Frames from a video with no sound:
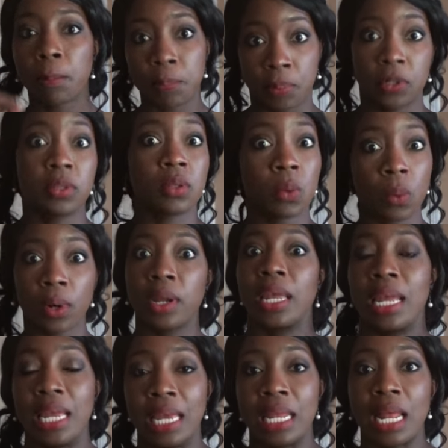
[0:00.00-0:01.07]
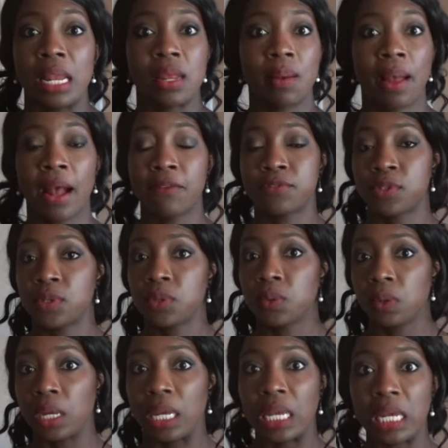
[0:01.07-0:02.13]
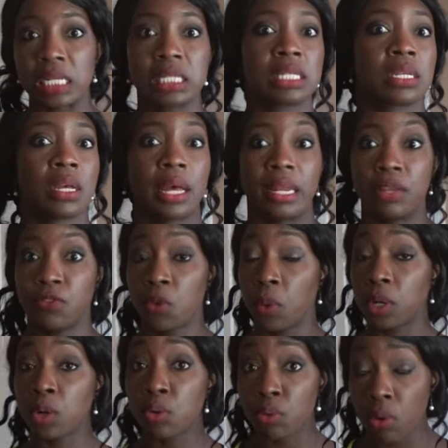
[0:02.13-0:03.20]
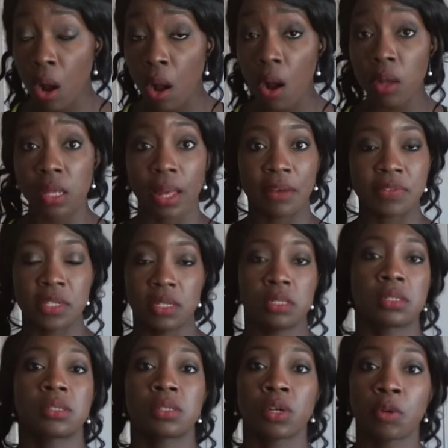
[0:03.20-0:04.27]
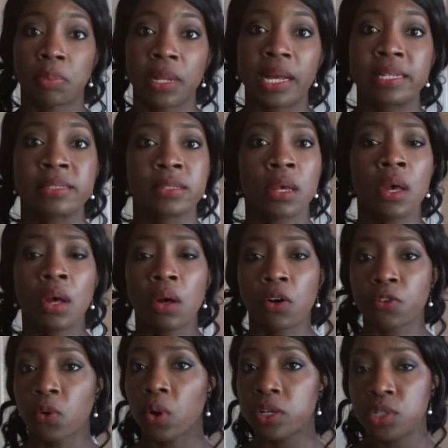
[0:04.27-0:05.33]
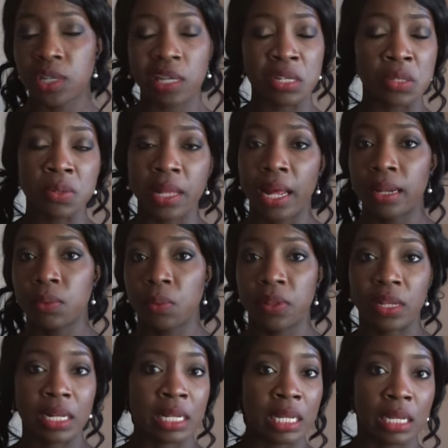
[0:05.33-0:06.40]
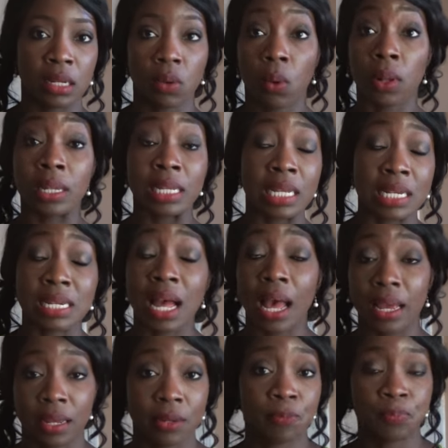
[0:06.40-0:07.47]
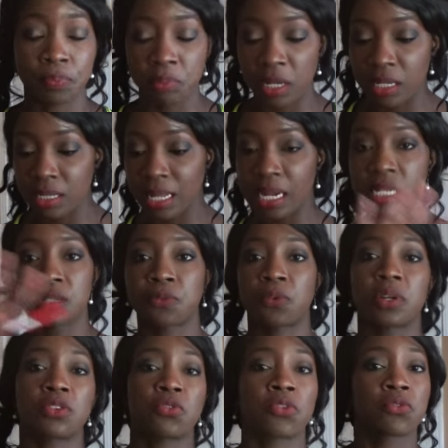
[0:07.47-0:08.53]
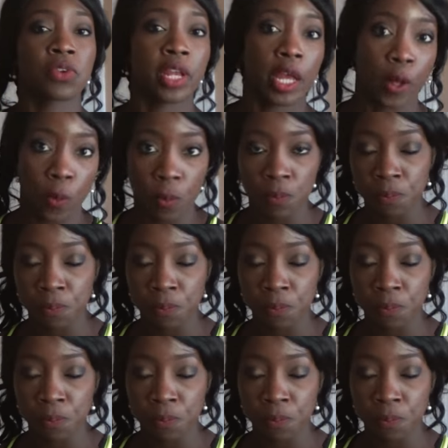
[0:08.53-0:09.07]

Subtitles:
put the work in and you have to eat. And if you want to grow, you have to eat in a surplus. Of course, you can do that with a clean or lean diet, but that is for a different video.